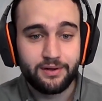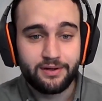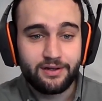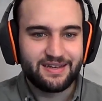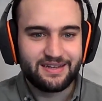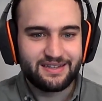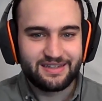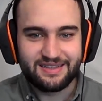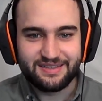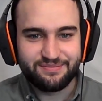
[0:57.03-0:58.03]
It's not
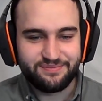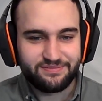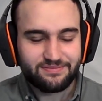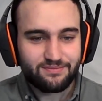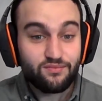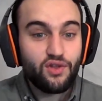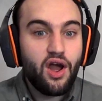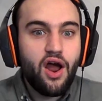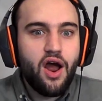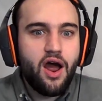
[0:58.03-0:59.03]
very
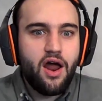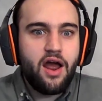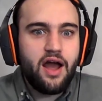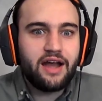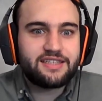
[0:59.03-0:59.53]
subtle infiltration.